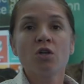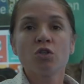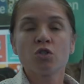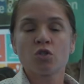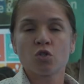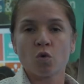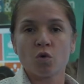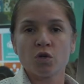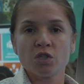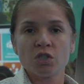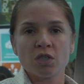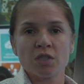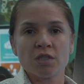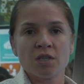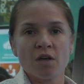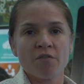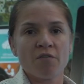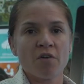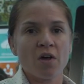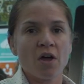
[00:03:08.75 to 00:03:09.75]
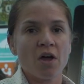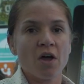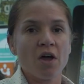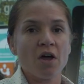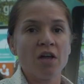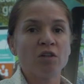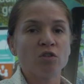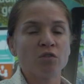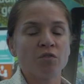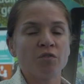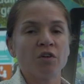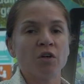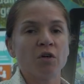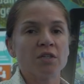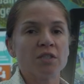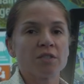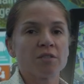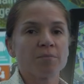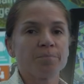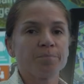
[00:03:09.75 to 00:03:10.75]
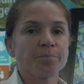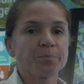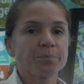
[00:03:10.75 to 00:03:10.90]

sources of uh, interference.